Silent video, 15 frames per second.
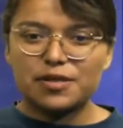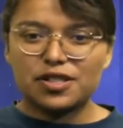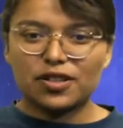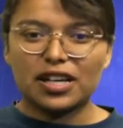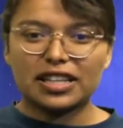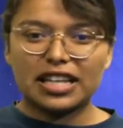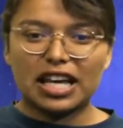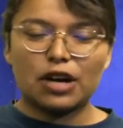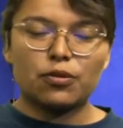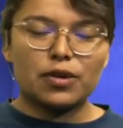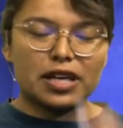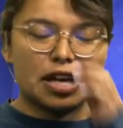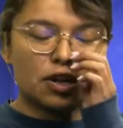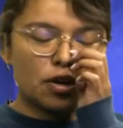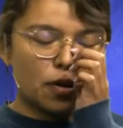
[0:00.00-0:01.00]
So like that, we
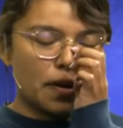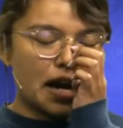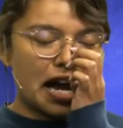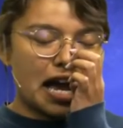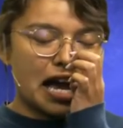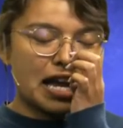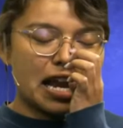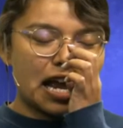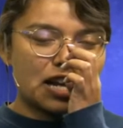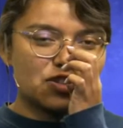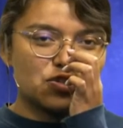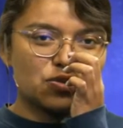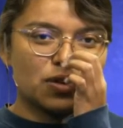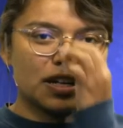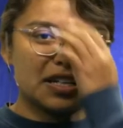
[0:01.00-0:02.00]
can go ahead and
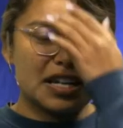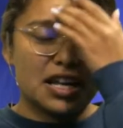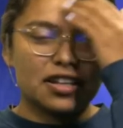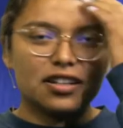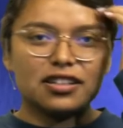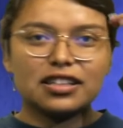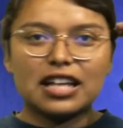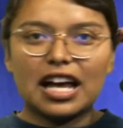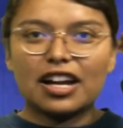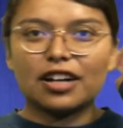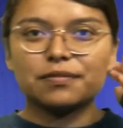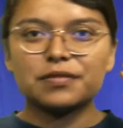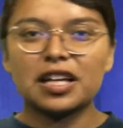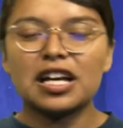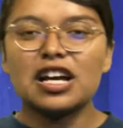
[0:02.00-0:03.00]
do another letter.
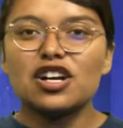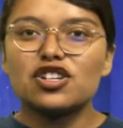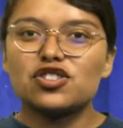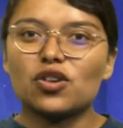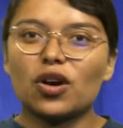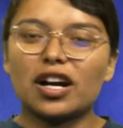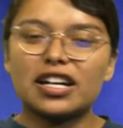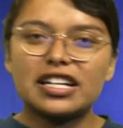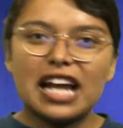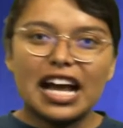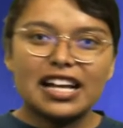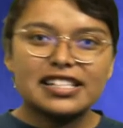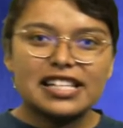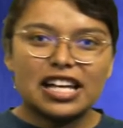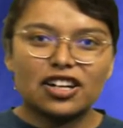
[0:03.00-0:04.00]
So our
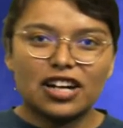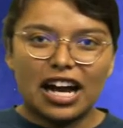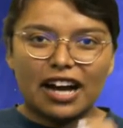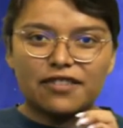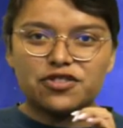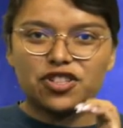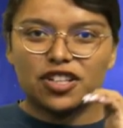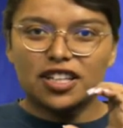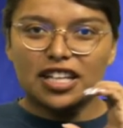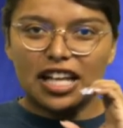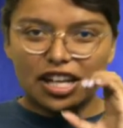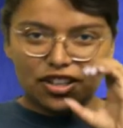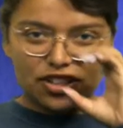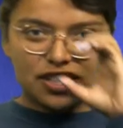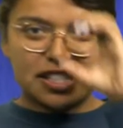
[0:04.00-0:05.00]
next letter after the
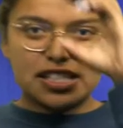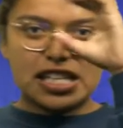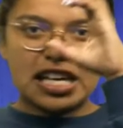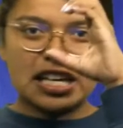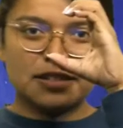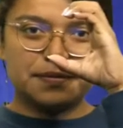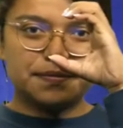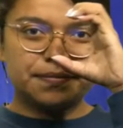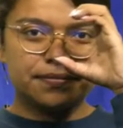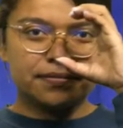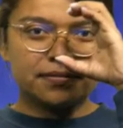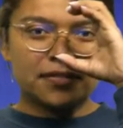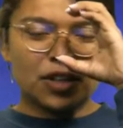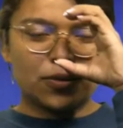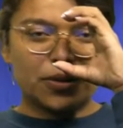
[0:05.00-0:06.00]
letter C,
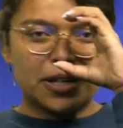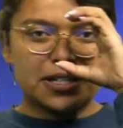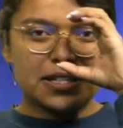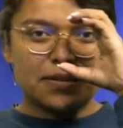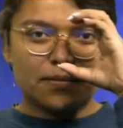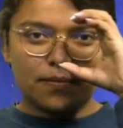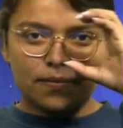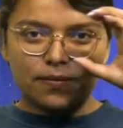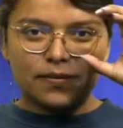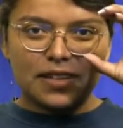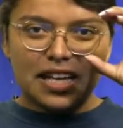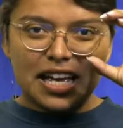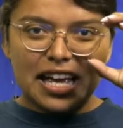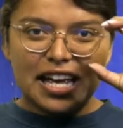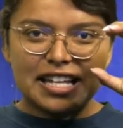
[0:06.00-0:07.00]
what is it?
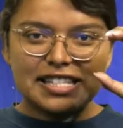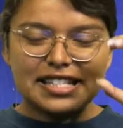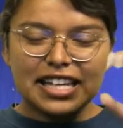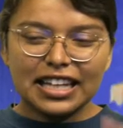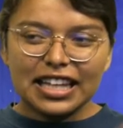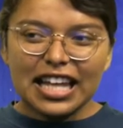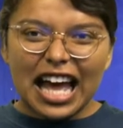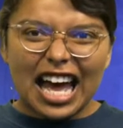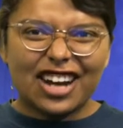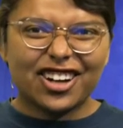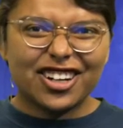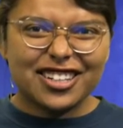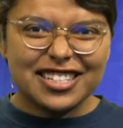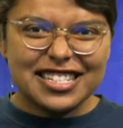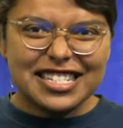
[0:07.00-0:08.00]
It's the
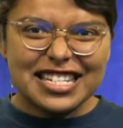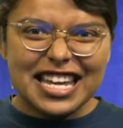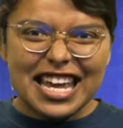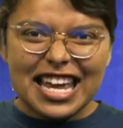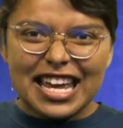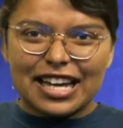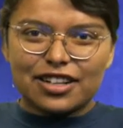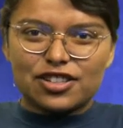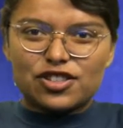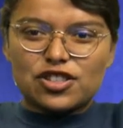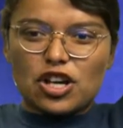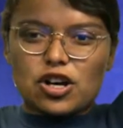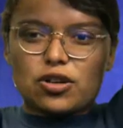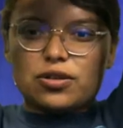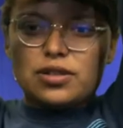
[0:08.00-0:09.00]
letter D.
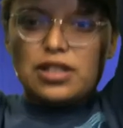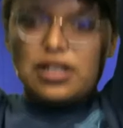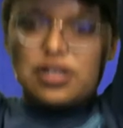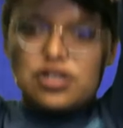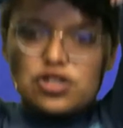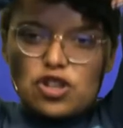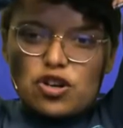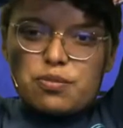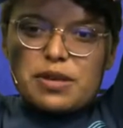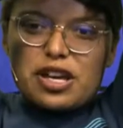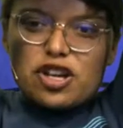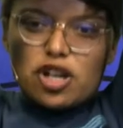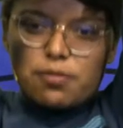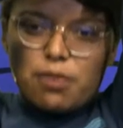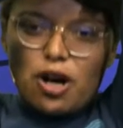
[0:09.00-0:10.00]
So show me
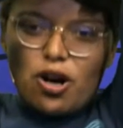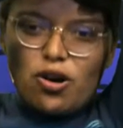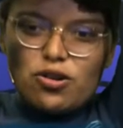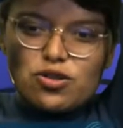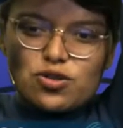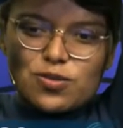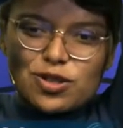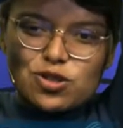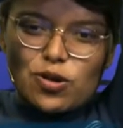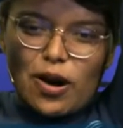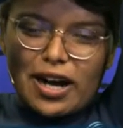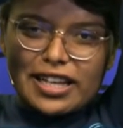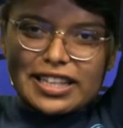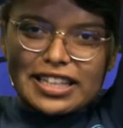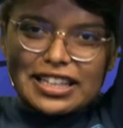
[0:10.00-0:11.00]
your pose. We're
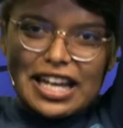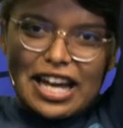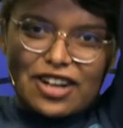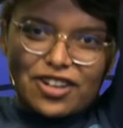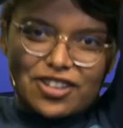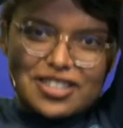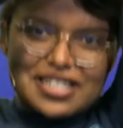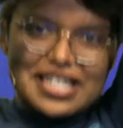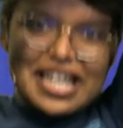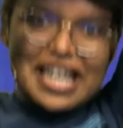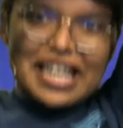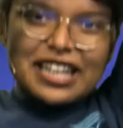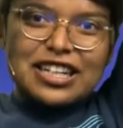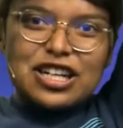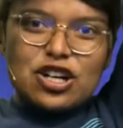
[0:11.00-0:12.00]
doing the letter
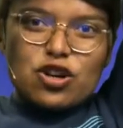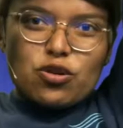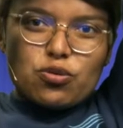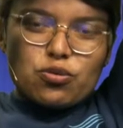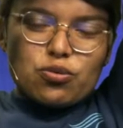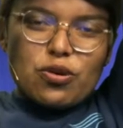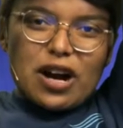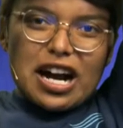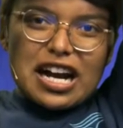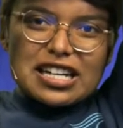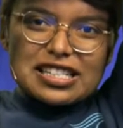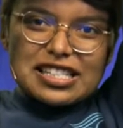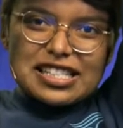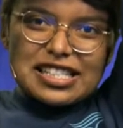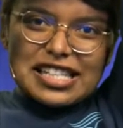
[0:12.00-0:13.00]
D. What
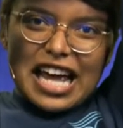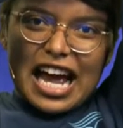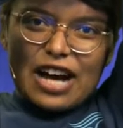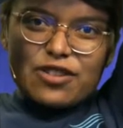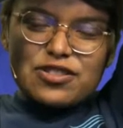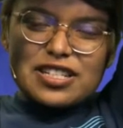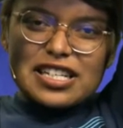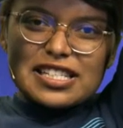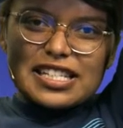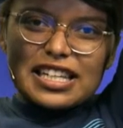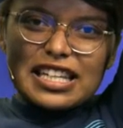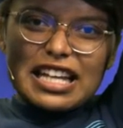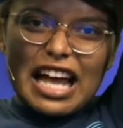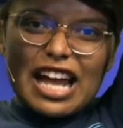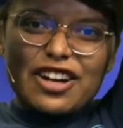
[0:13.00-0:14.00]
sound does the
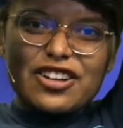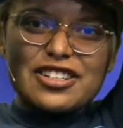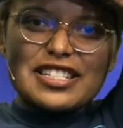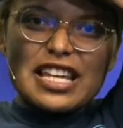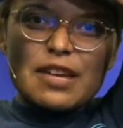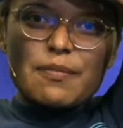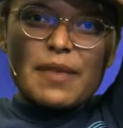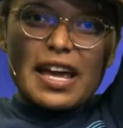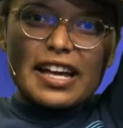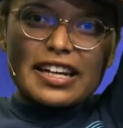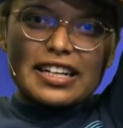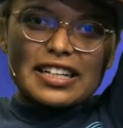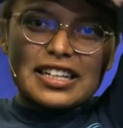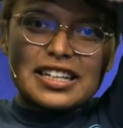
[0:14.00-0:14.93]
letter D make?